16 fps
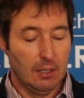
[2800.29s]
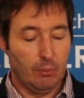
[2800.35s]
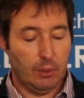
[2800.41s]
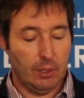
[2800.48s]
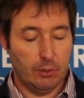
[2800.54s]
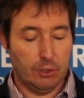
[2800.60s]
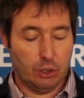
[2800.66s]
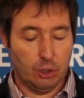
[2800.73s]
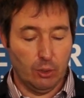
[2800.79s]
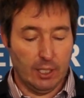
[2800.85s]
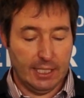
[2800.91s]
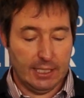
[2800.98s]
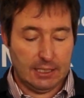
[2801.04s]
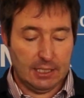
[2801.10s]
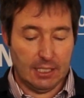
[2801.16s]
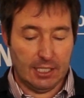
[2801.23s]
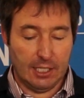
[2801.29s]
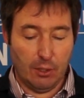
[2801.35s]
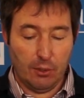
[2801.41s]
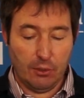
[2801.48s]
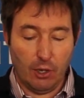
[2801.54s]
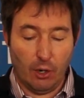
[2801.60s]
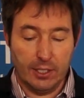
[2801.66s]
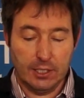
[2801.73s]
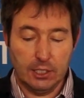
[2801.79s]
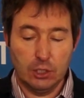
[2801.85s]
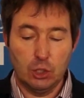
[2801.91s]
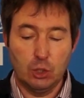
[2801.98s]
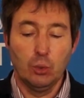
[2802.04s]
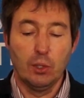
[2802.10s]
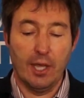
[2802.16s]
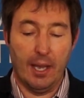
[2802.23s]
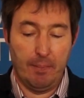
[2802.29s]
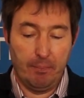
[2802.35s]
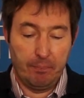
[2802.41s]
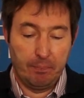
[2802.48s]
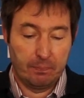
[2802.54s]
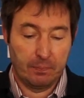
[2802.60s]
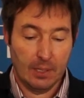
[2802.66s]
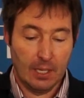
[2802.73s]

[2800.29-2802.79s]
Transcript: prematurely ceding authority to them.